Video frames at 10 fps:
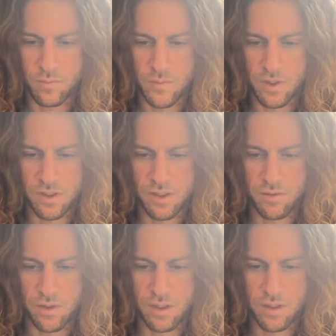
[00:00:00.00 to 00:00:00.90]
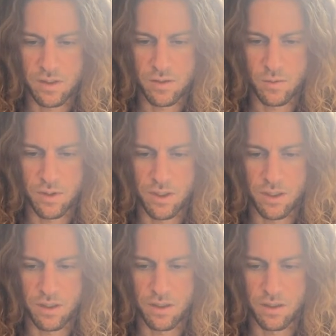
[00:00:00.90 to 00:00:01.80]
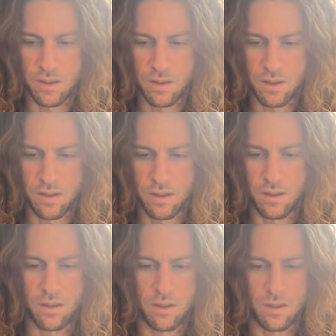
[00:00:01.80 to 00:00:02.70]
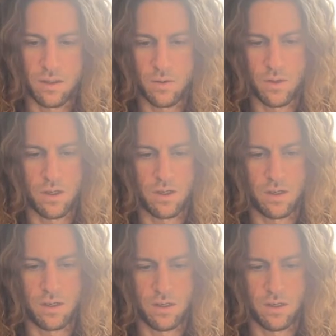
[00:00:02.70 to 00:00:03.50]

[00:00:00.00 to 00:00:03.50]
Let's see if we can get this to work here. Okay.